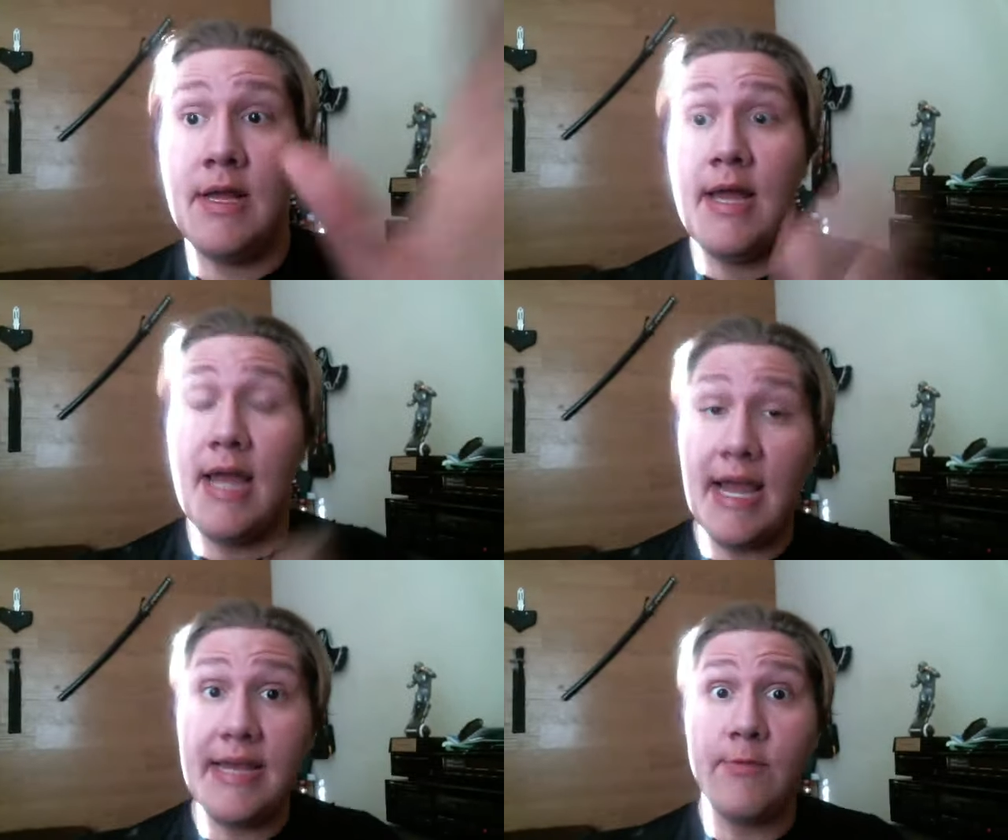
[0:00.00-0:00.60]

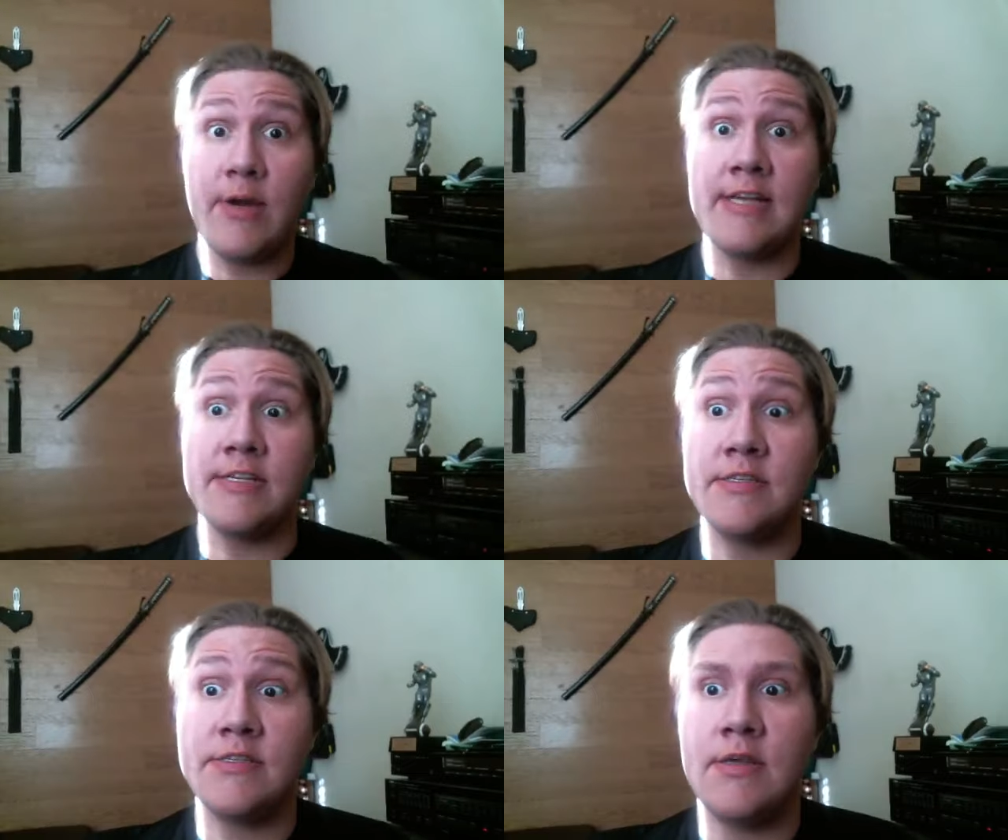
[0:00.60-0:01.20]

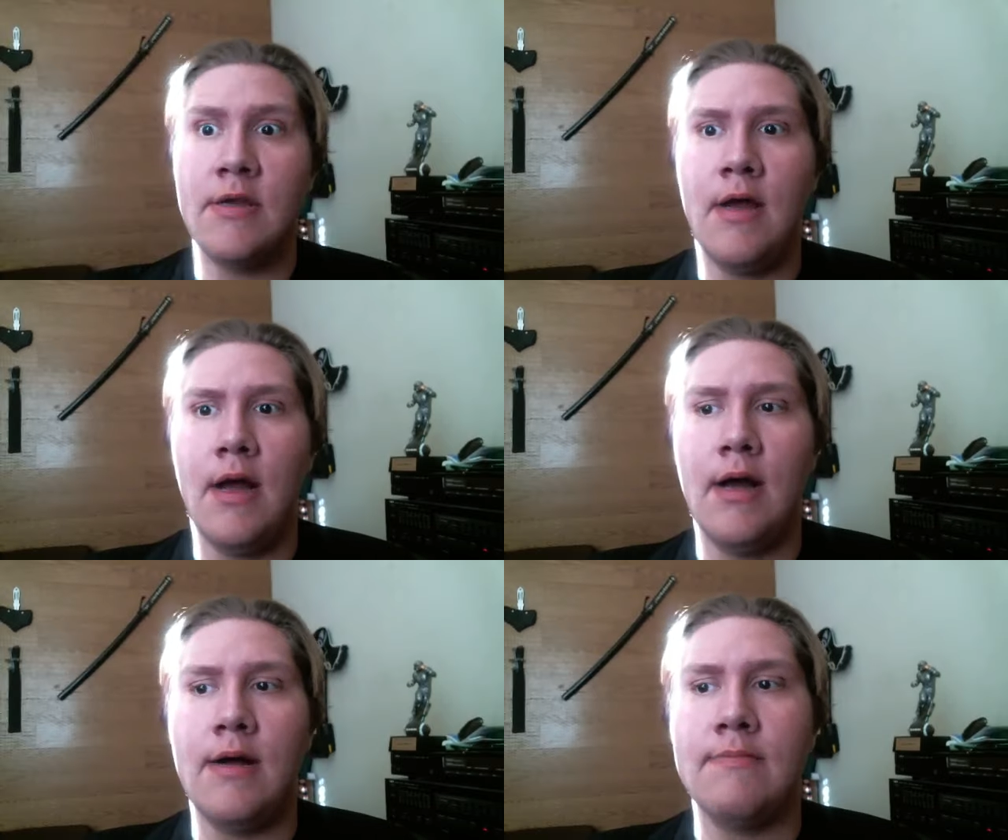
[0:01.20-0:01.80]
Anyways,
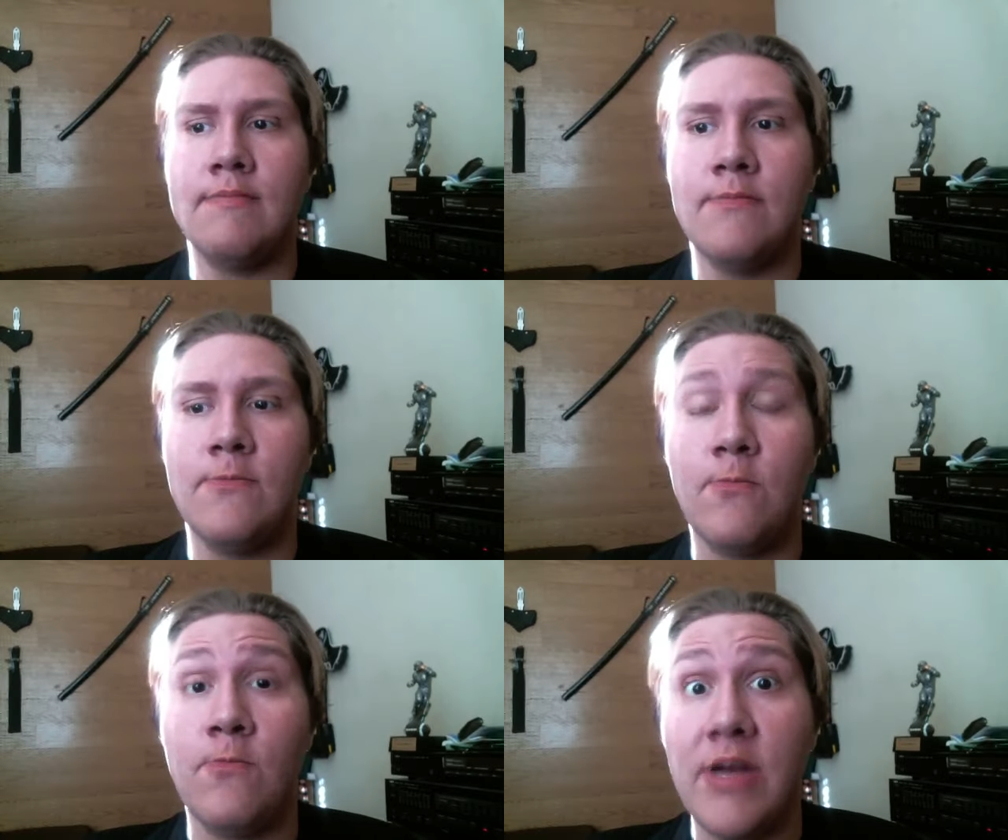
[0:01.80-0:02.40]

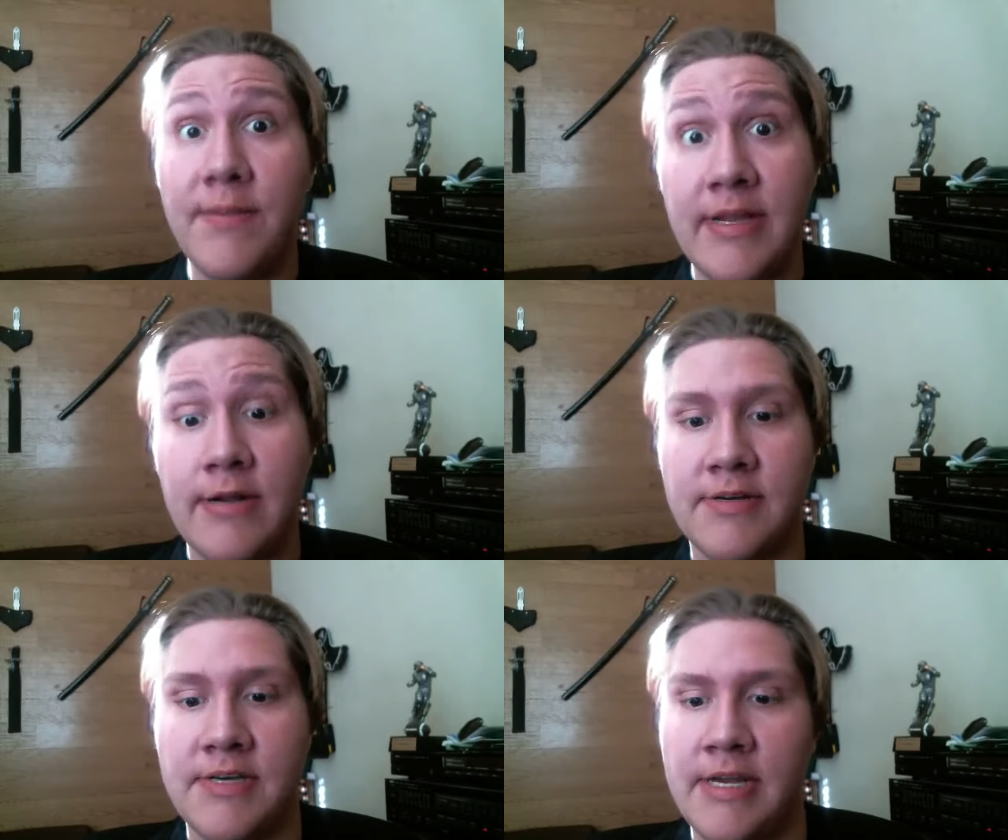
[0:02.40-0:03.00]
what I'm here
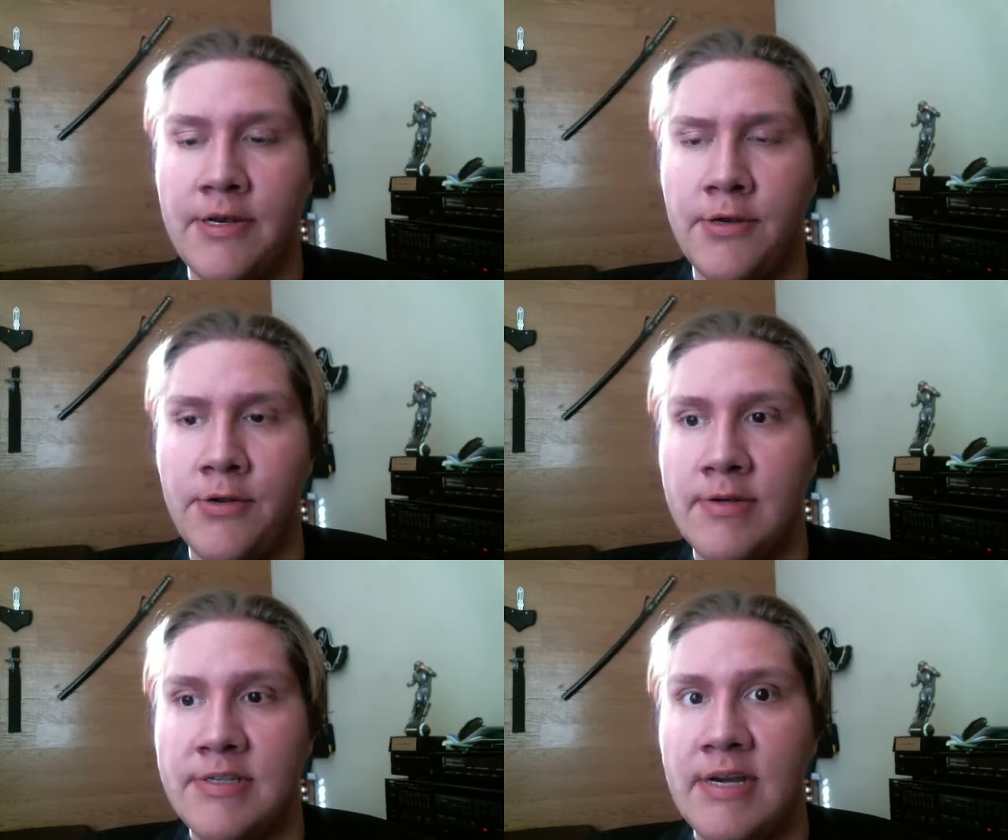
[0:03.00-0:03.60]
today to
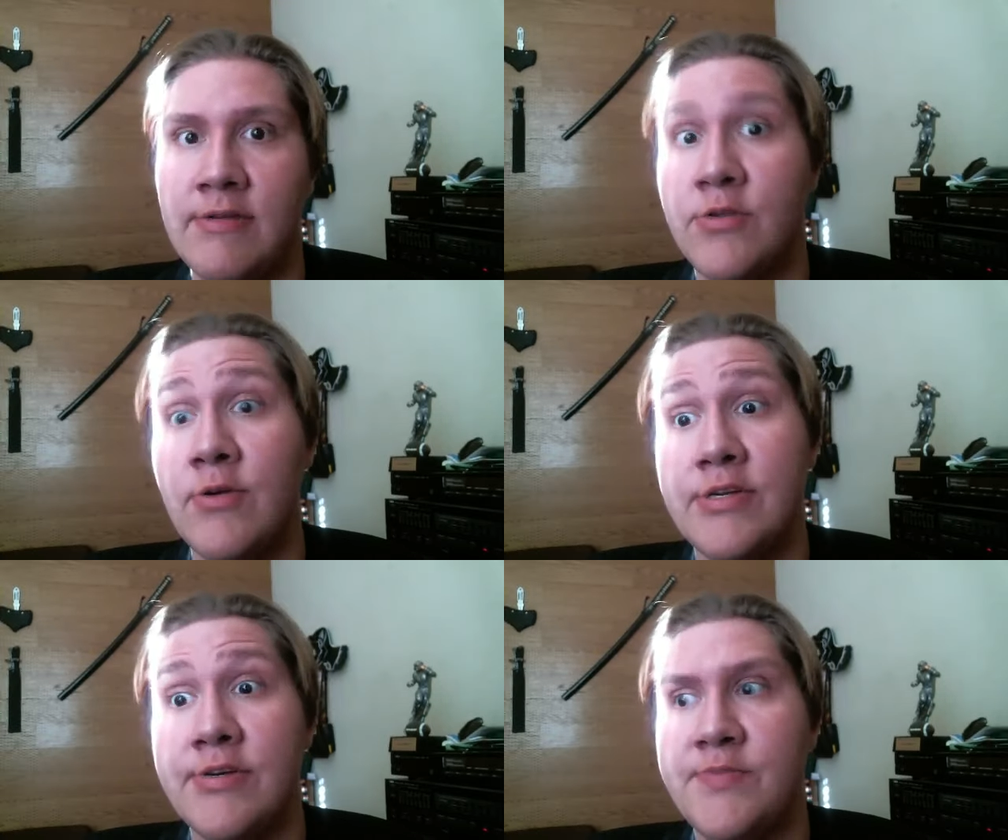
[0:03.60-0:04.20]
do is I was going
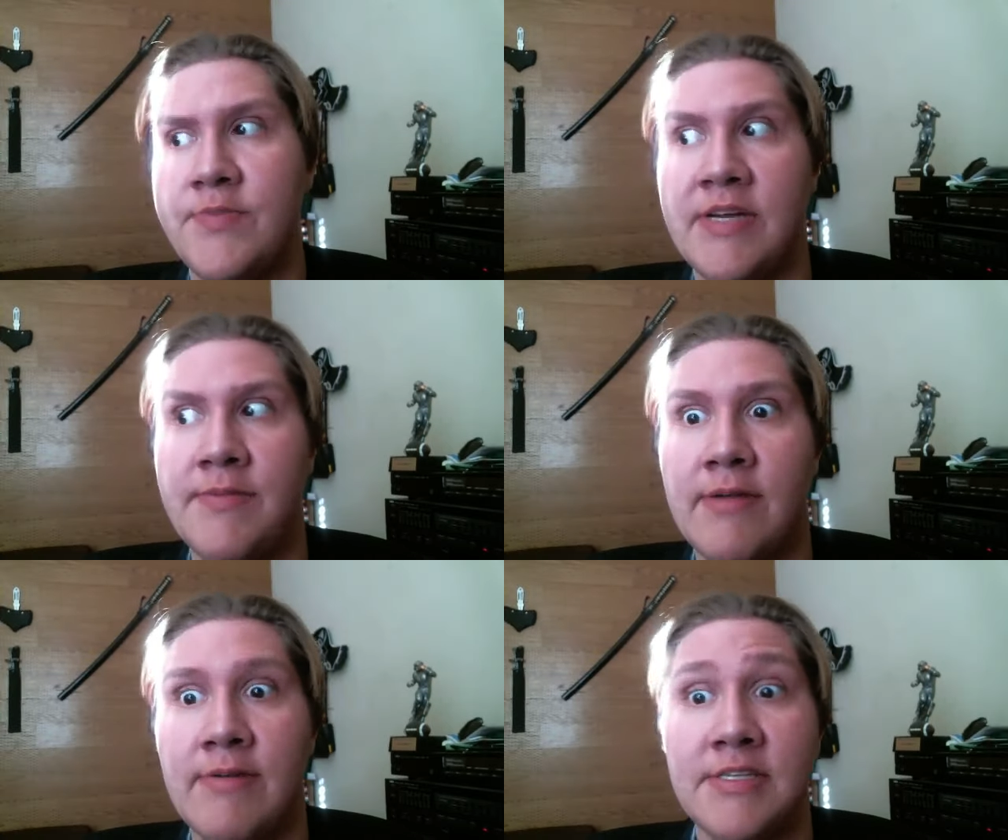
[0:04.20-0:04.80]
to explain
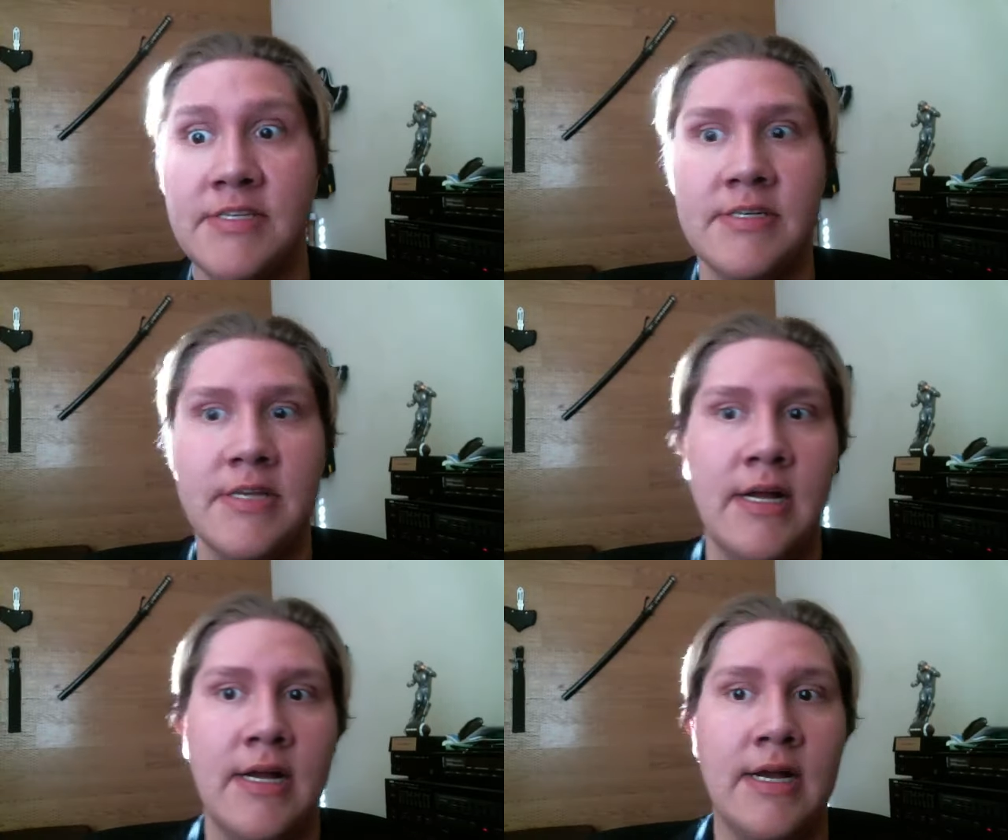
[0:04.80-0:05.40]
my recent
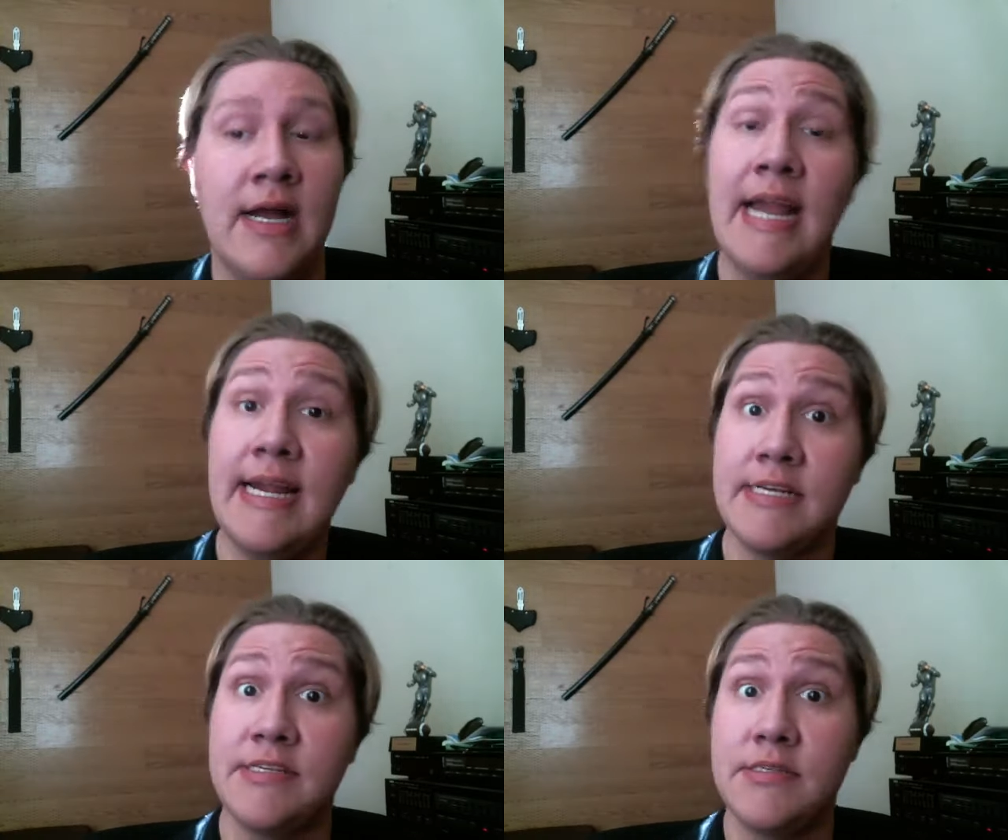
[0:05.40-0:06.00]

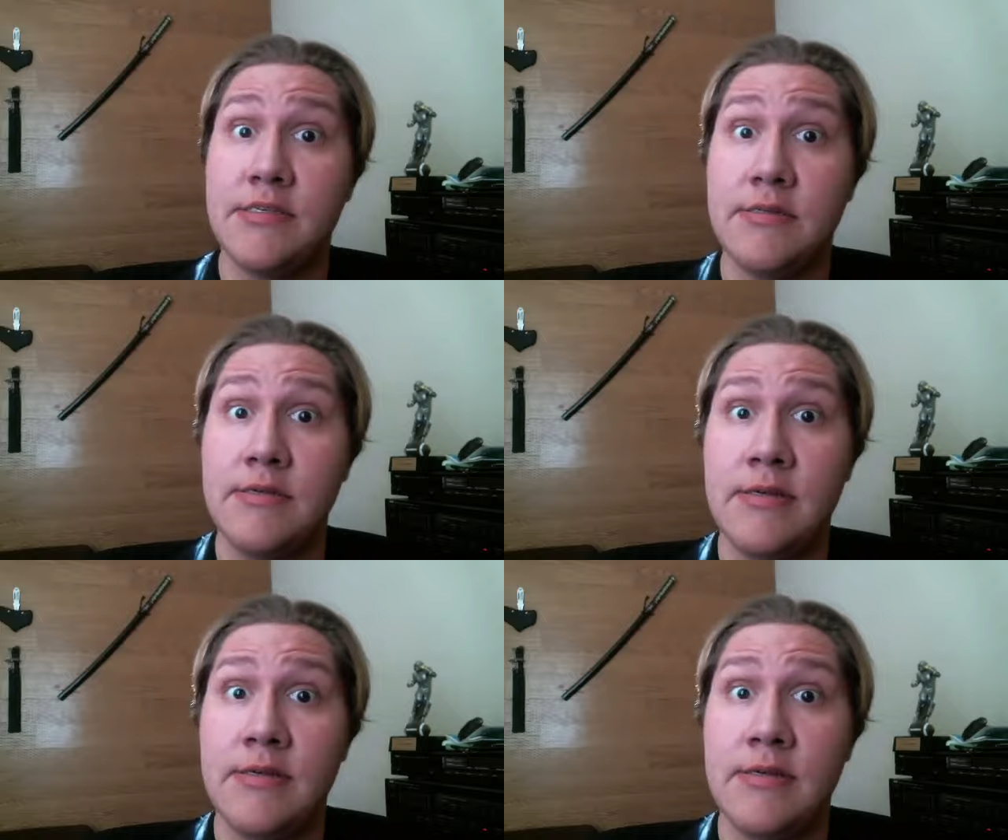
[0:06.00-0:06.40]
hiatus.